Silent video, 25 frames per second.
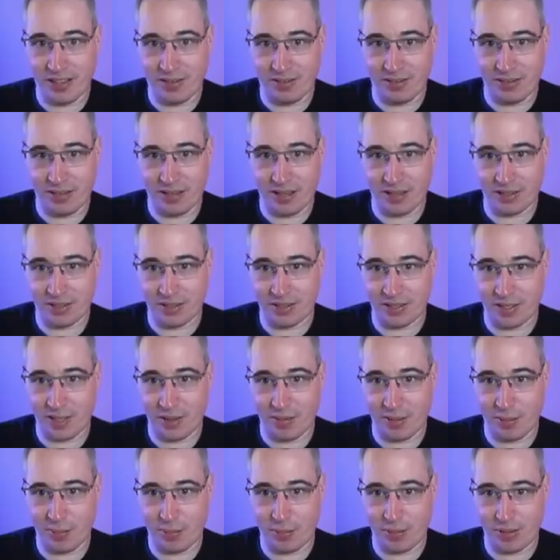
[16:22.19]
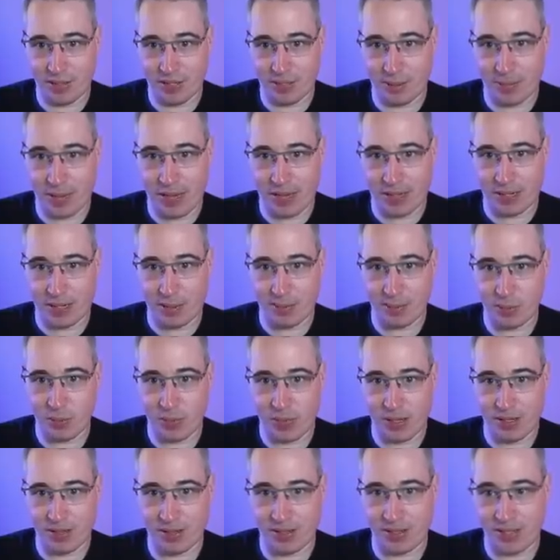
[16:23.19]
and let's just come and put this back up so
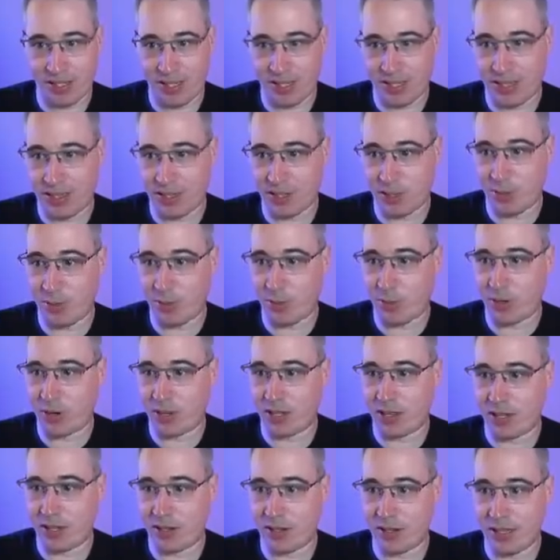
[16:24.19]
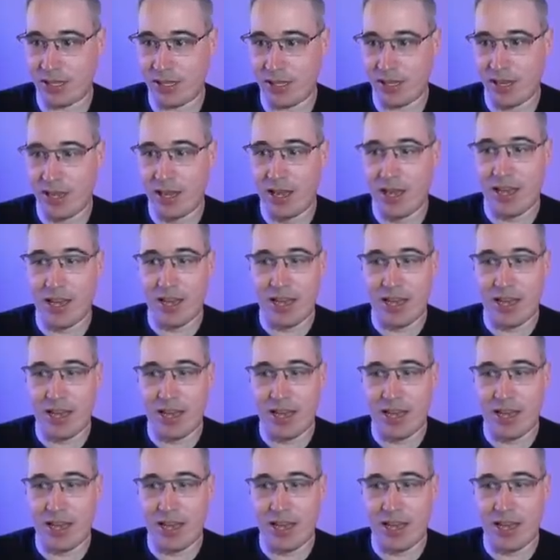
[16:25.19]
we can see it a little bit more clearly,